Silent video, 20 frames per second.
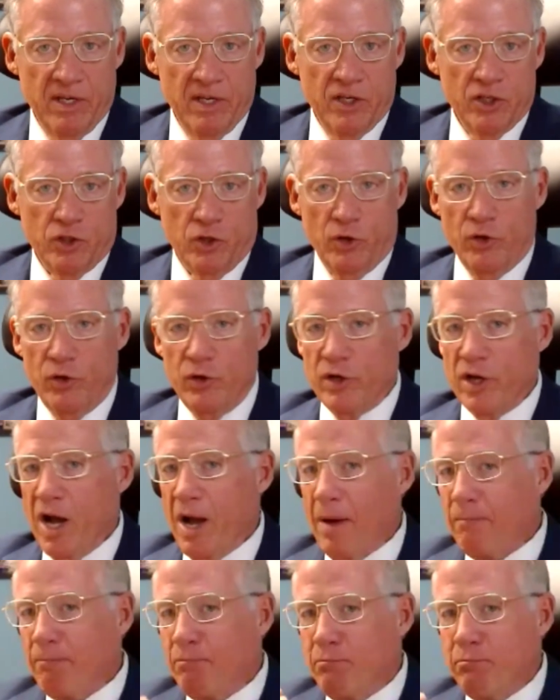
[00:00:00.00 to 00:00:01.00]
So you
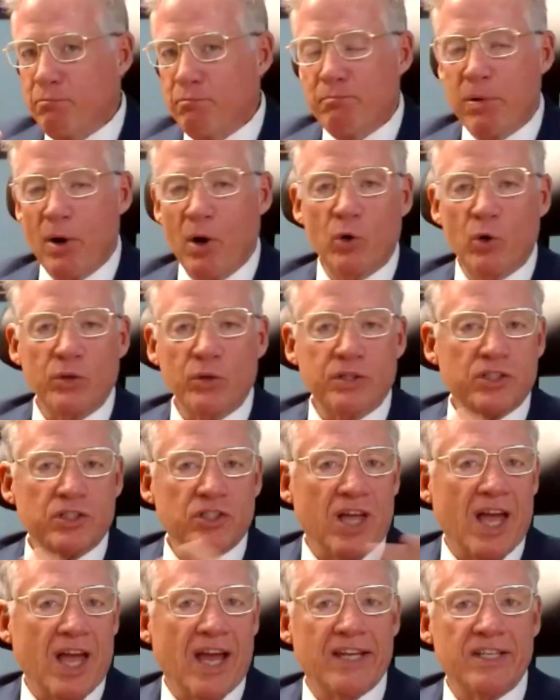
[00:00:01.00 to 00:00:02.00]
got both
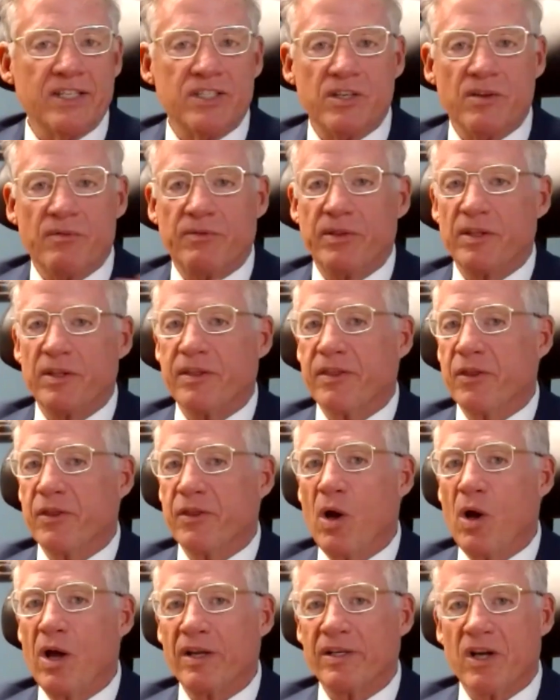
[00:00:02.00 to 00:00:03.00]
sides of the
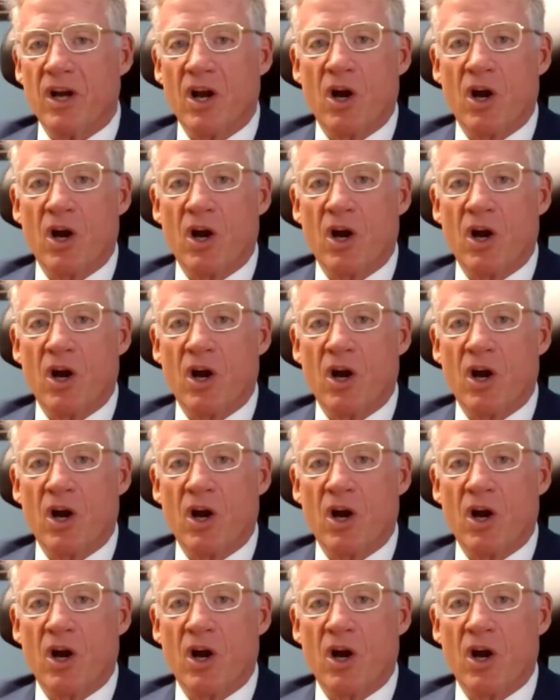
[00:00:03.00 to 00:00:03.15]
thought